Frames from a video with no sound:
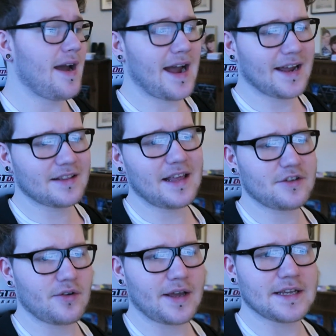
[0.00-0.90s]
Hand
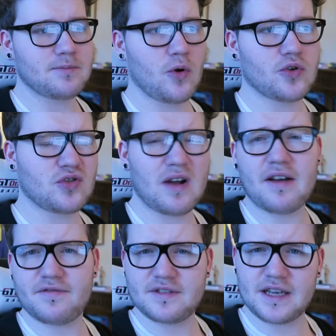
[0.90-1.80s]
lettering is more
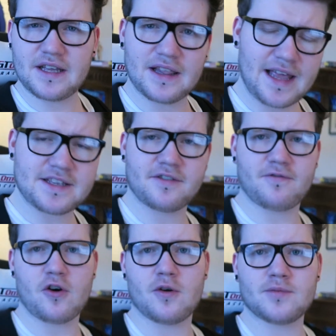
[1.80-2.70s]
drafting letter
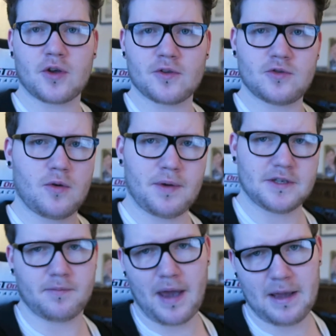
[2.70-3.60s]
forms onto a
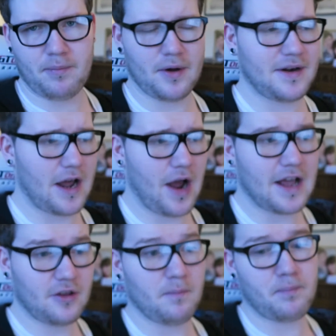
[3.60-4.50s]
piece of paper. Now
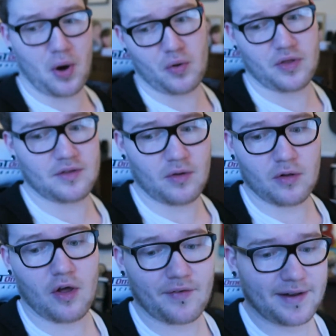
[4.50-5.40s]
I do both. I
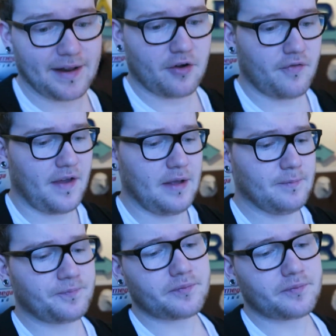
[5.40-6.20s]
do a lot of calligraphy